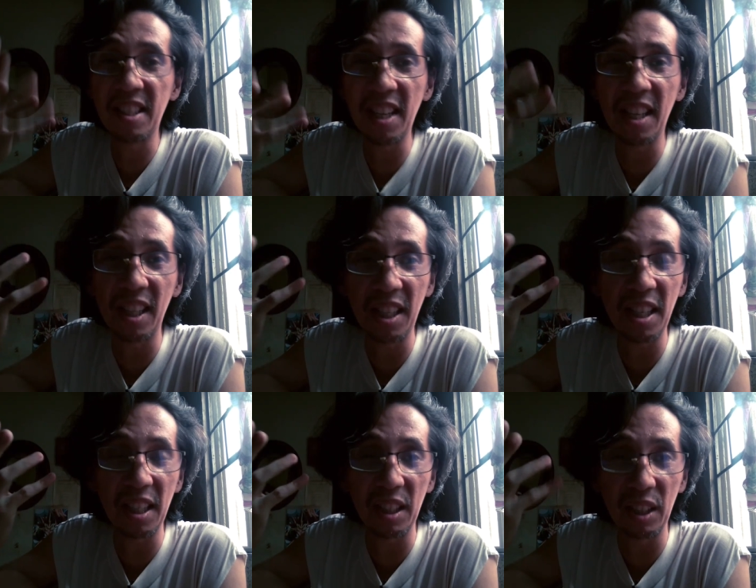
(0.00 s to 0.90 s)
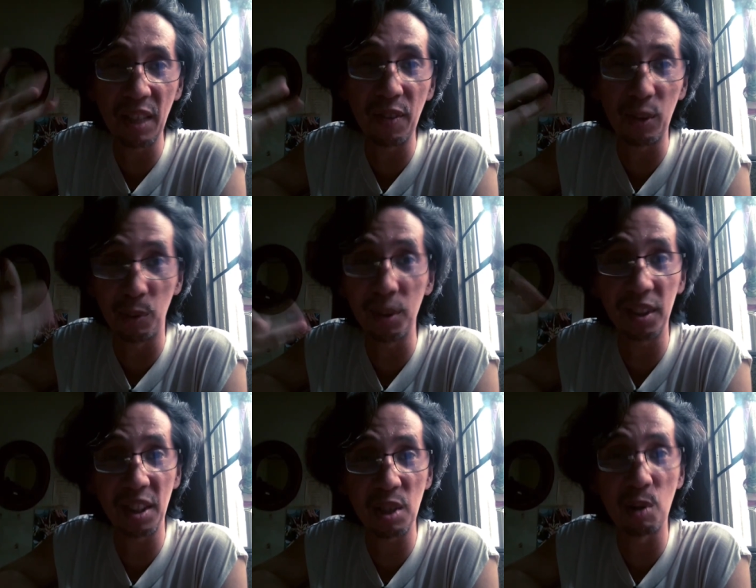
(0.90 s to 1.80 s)
say that he can give it to
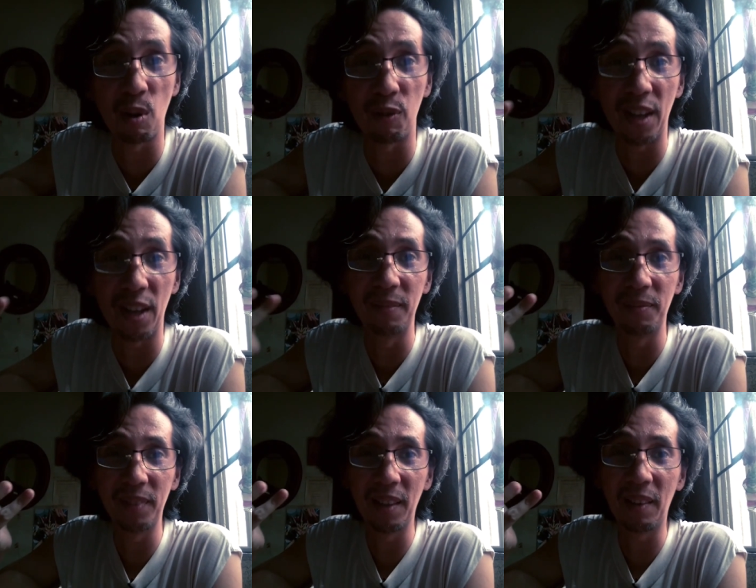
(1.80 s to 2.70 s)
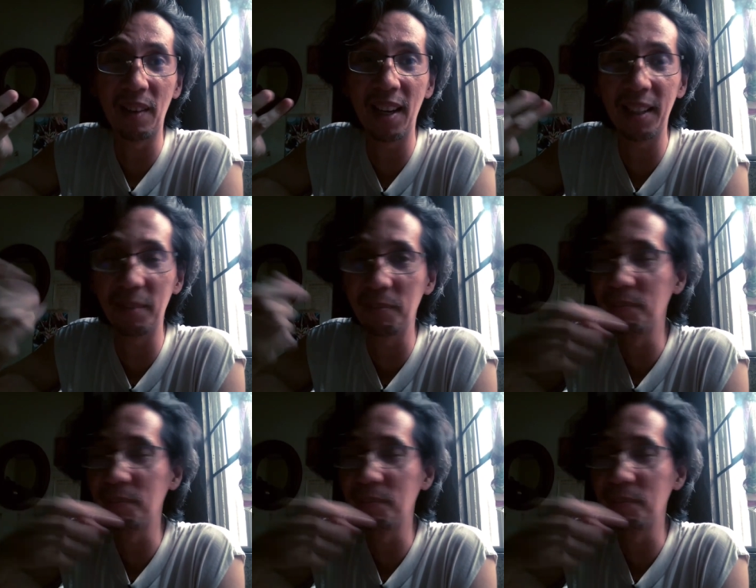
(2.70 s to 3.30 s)
is his girlfriend. All right,